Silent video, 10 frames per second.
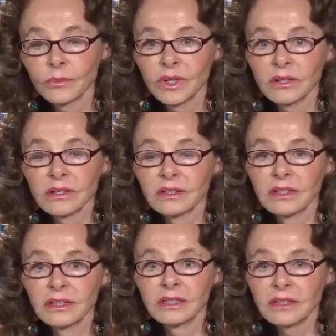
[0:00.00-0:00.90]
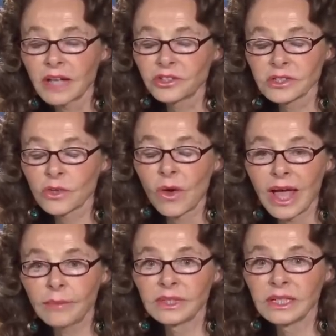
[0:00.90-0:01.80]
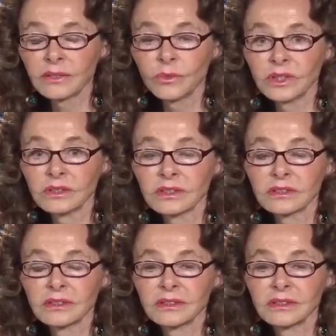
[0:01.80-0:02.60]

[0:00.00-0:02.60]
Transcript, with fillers: we're not just cohabiting with